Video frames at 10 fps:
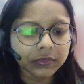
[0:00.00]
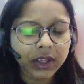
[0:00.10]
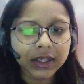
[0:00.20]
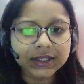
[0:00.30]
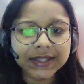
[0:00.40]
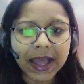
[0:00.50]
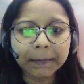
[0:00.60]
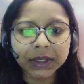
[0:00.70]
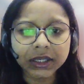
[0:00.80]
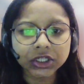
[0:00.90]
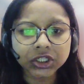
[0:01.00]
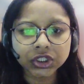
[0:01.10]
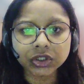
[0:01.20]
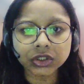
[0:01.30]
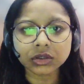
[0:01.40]

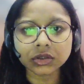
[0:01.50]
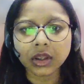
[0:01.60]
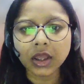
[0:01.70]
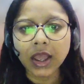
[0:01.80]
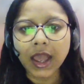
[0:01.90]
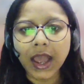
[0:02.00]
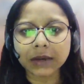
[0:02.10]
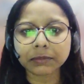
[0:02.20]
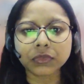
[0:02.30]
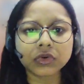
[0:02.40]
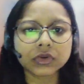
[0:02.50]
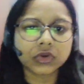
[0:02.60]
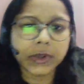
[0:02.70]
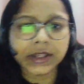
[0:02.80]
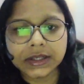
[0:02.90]
examination handbook.
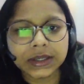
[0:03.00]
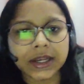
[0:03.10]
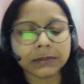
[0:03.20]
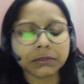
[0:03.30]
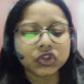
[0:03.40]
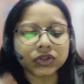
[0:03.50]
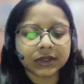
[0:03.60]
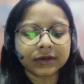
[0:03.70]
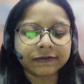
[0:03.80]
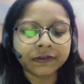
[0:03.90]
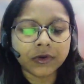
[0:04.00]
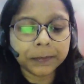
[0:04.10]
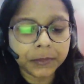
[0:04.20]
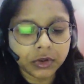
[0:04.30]
Quickly, let me just confirm.